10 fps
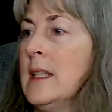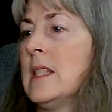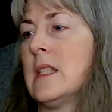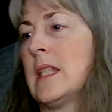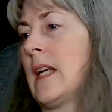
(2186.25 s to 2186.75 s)

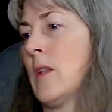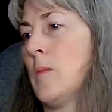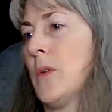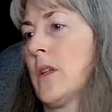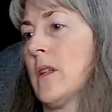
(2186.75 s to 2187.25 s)
This is out of the
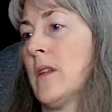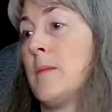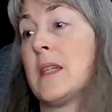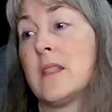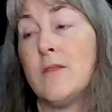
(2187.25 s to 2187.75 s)
book,
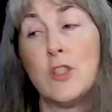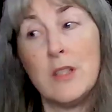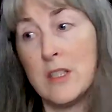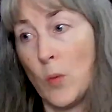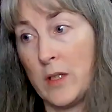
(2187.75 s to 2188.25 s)
The Best of
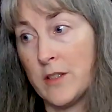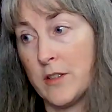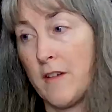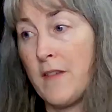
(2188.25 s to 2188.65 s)
Teresa Wentzler